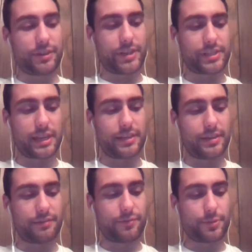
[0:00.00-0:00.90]

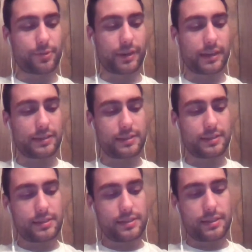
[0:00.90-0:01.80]
excited for
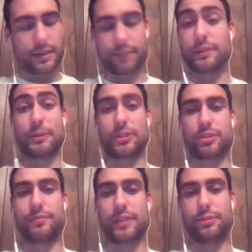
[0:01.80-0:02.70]
if
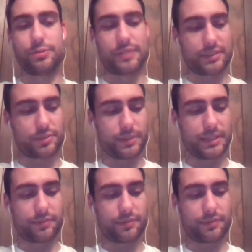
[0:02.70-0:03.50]
especially if they lose next week.